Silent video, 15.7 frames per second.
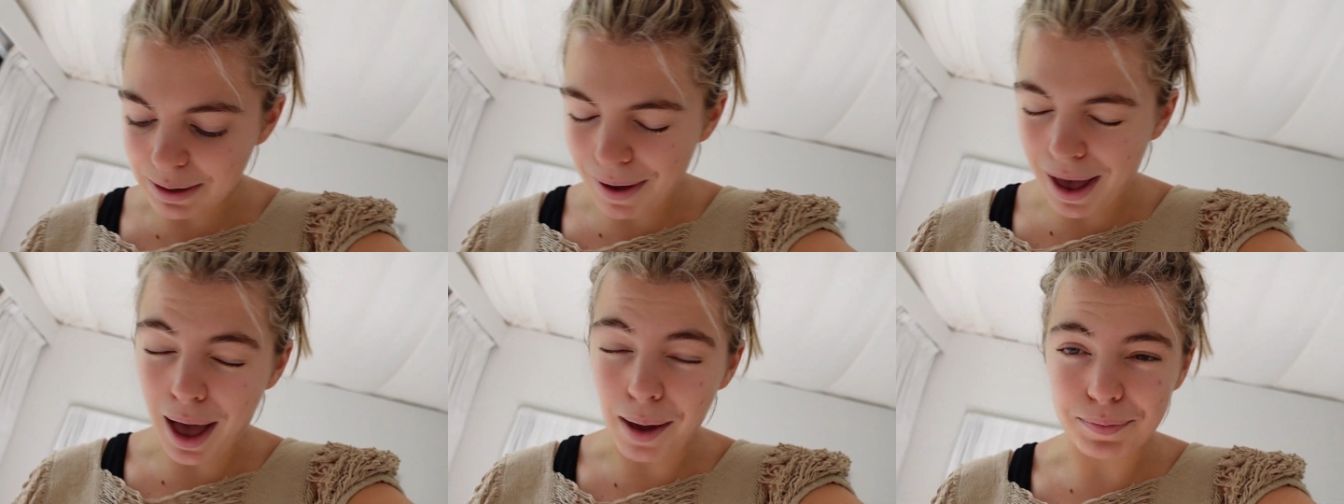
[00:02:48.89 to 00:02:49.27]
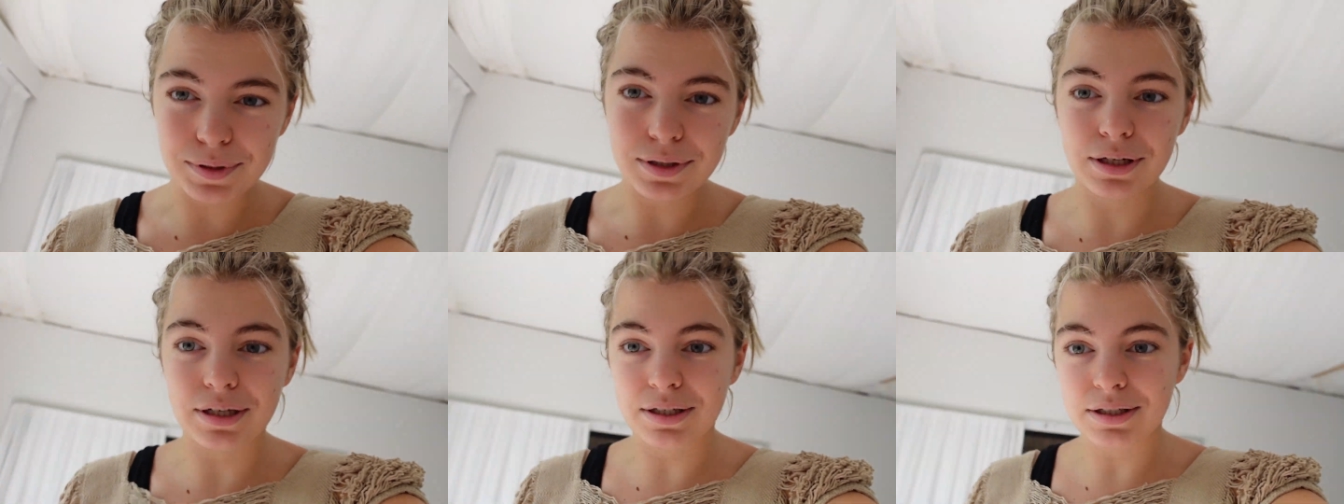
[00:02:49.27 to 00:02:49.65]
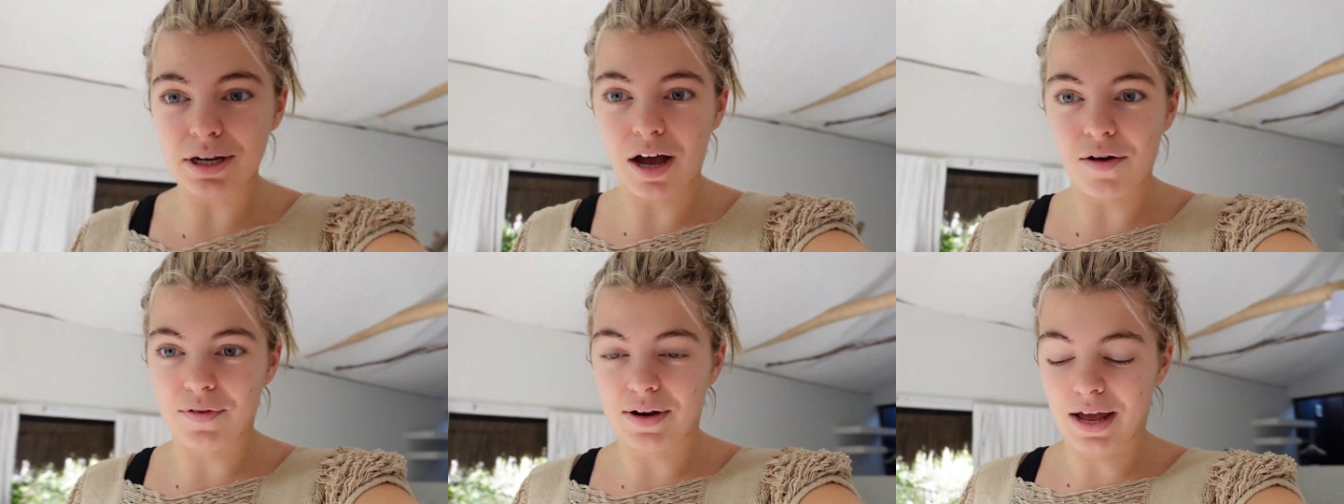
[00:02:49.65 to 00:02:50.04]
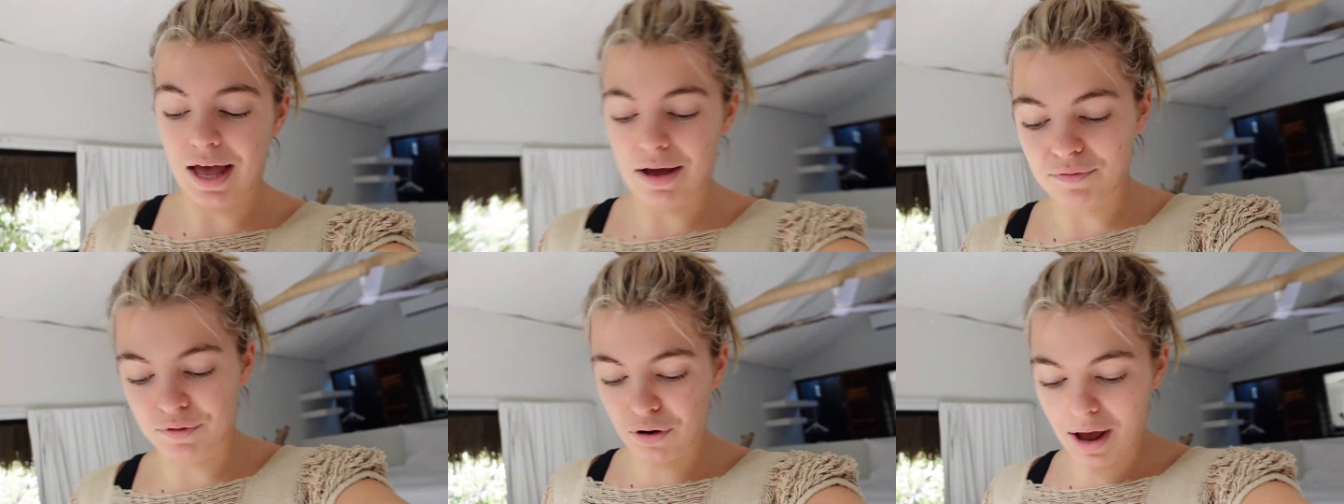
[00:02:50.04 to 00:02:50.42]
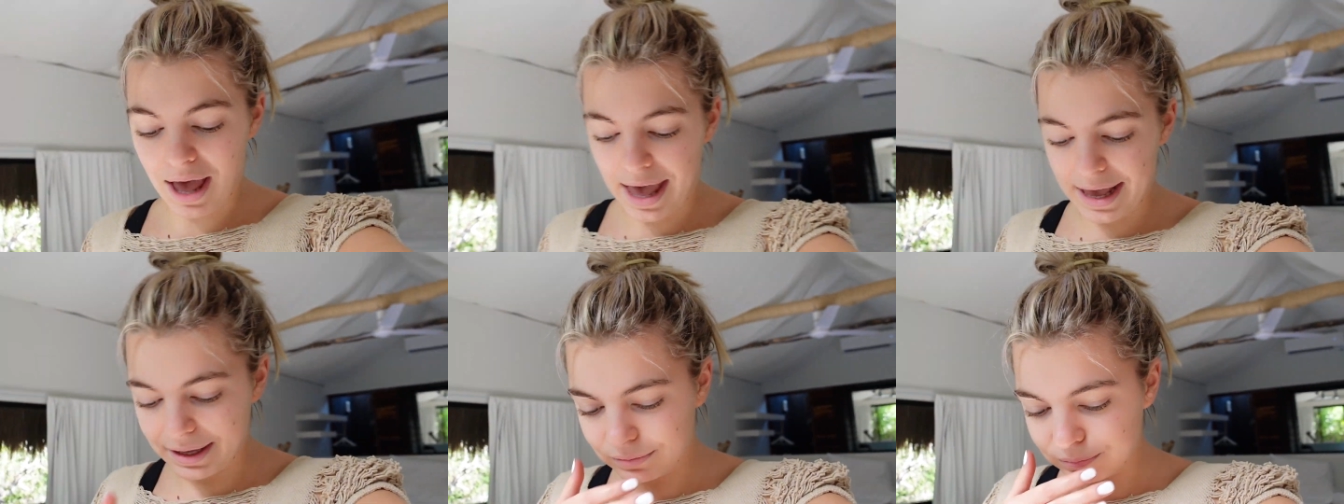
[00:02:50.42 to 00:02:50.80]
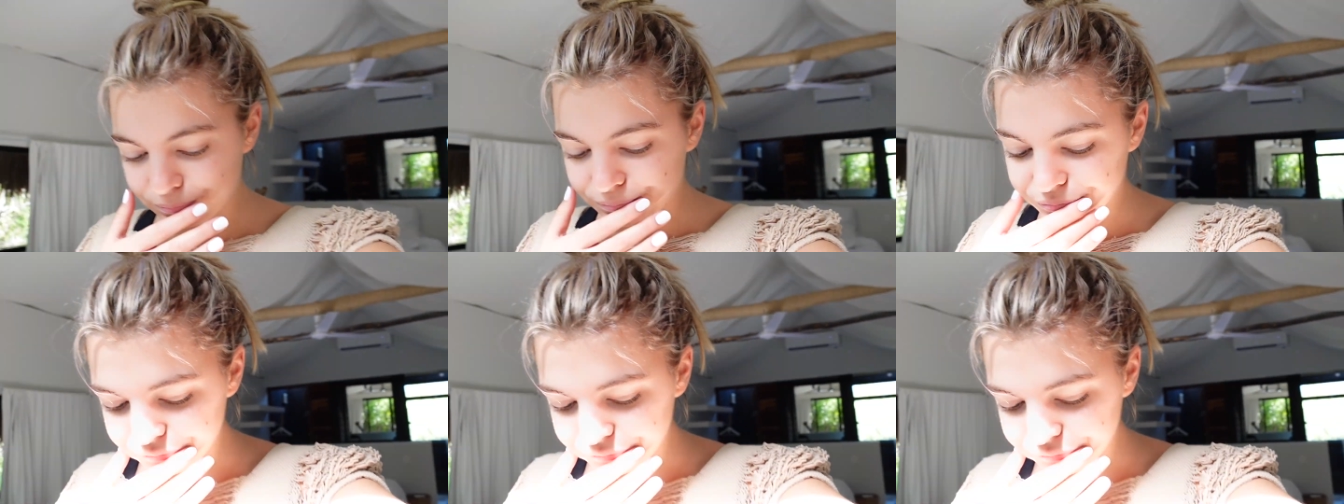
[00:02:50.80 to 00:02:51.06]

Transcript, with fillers: I'm absolutely starving. I have not ate.